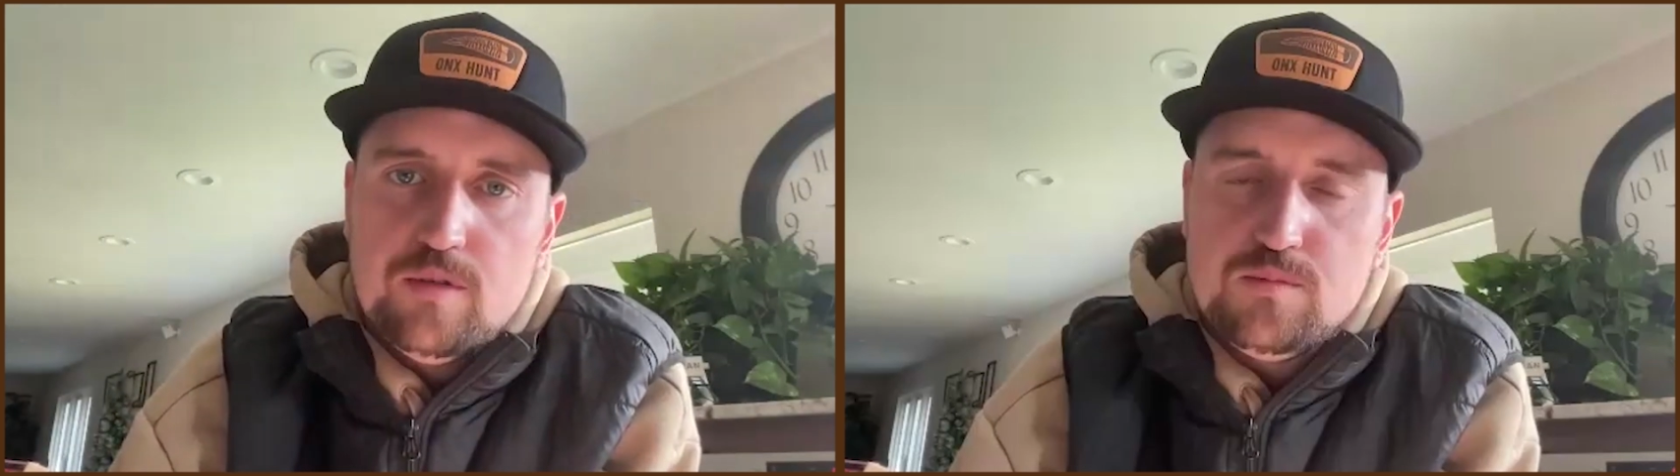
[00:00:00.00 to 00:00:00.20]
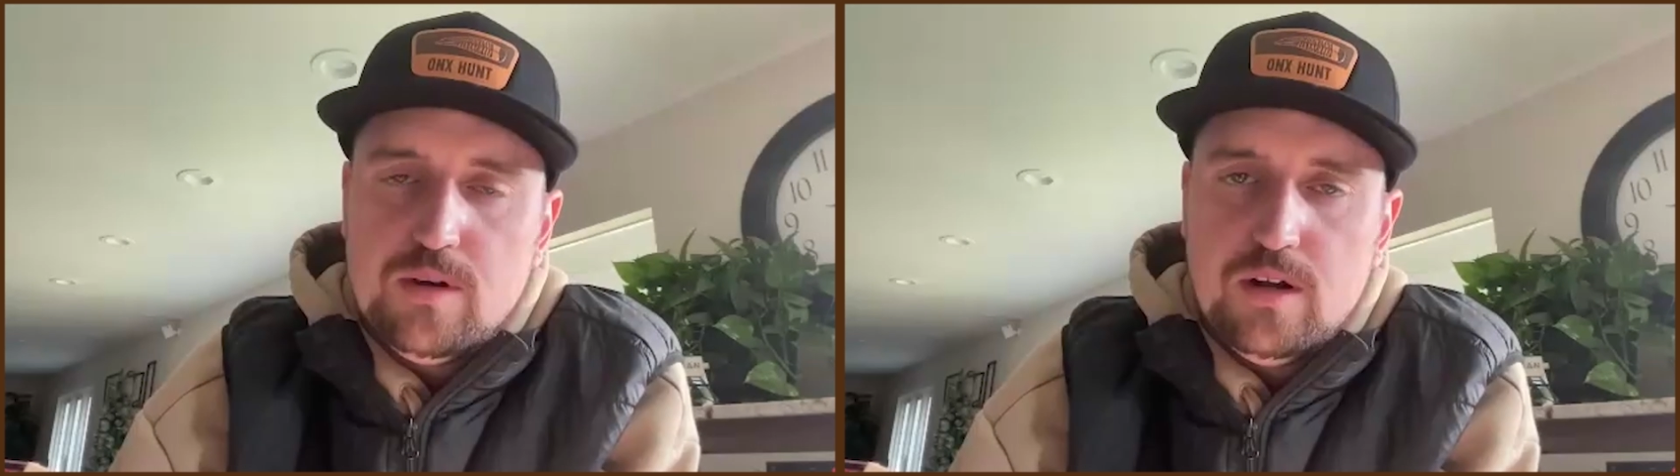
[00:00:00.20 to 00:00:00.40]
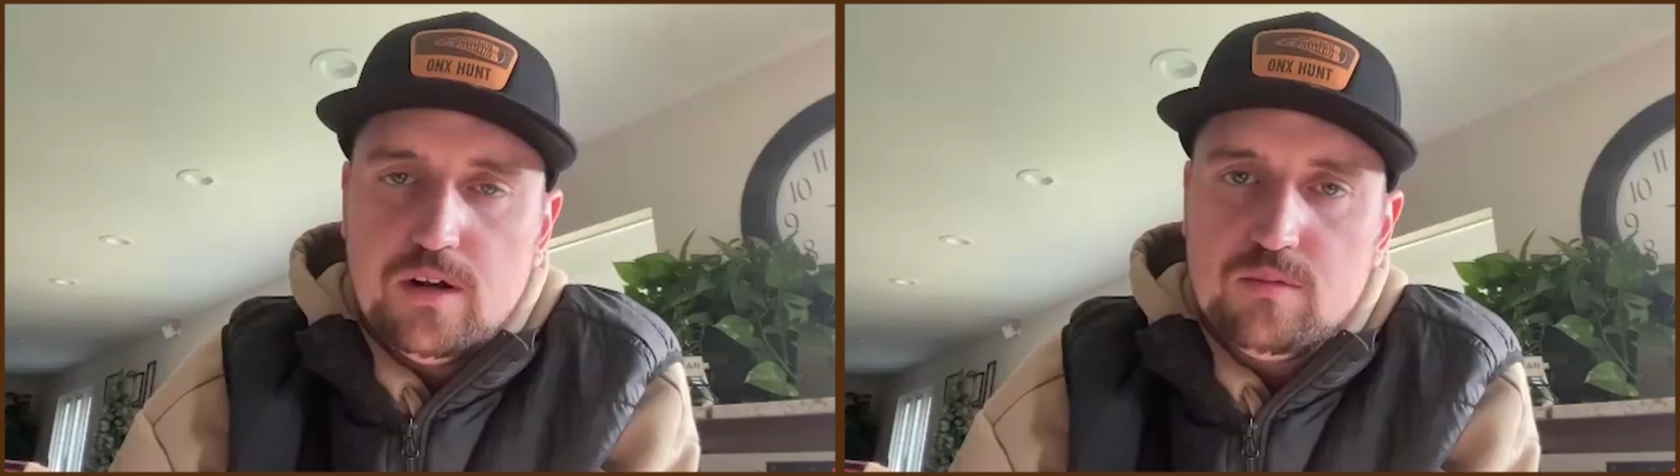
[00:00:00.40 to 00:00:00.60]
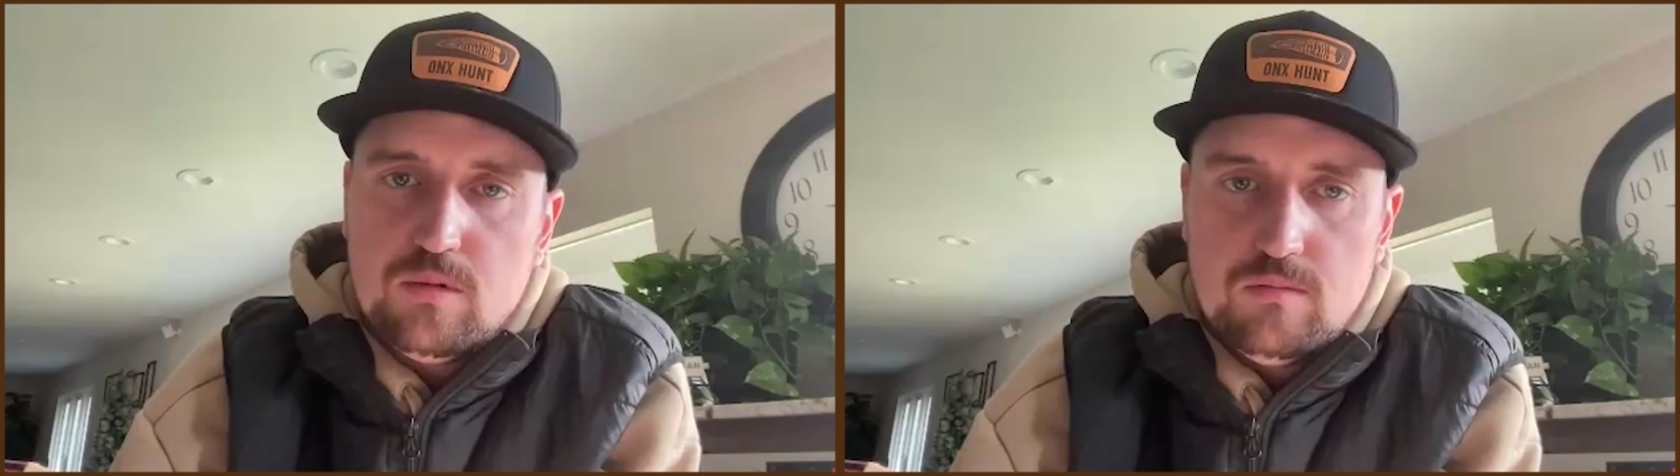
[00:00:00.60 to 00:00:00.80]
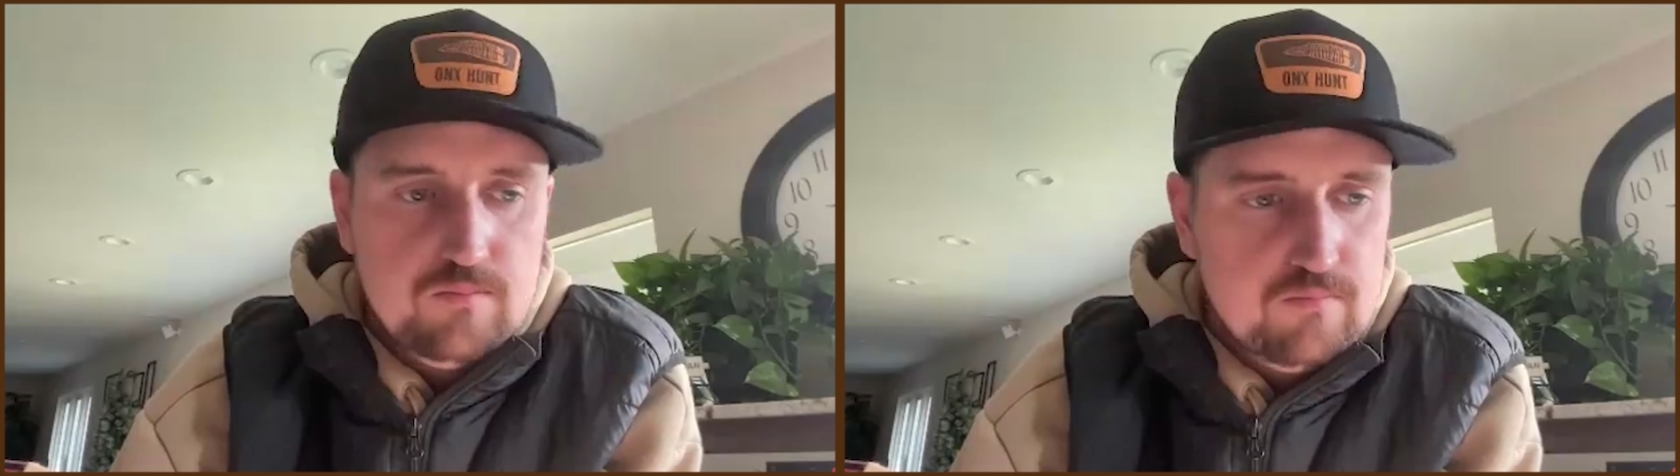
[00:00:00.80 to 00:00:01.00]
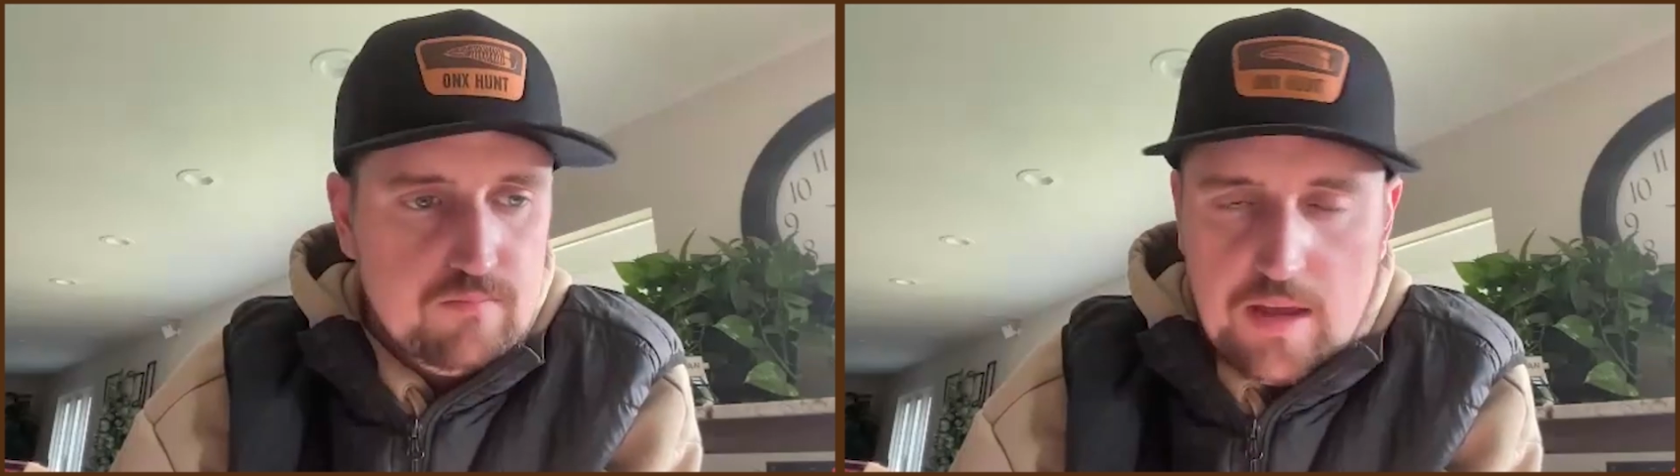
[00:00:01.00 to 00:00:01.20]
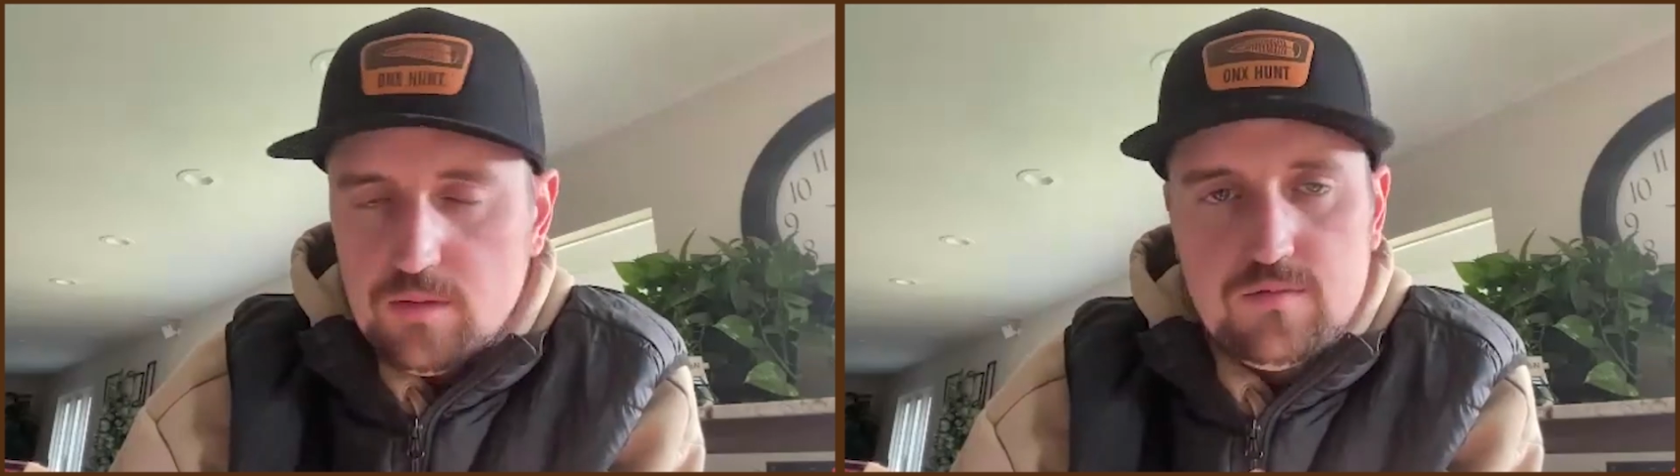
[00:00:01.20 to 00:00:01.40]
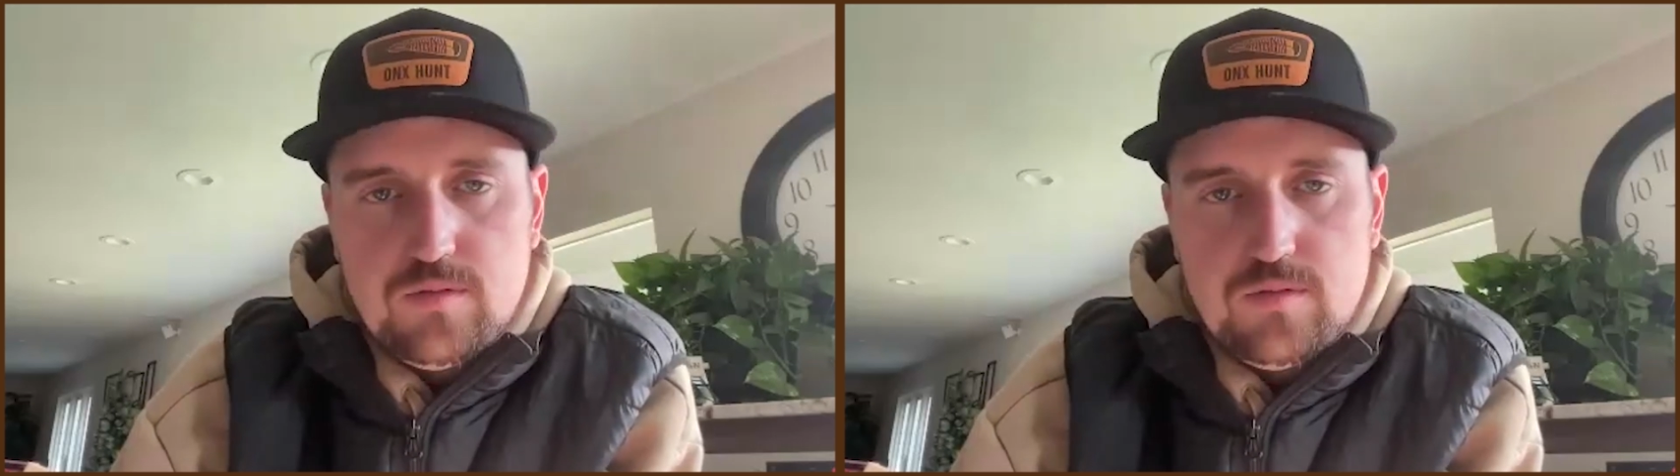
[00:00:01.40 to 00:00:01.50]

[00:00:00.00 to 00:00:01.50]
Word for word: those bucks were heavily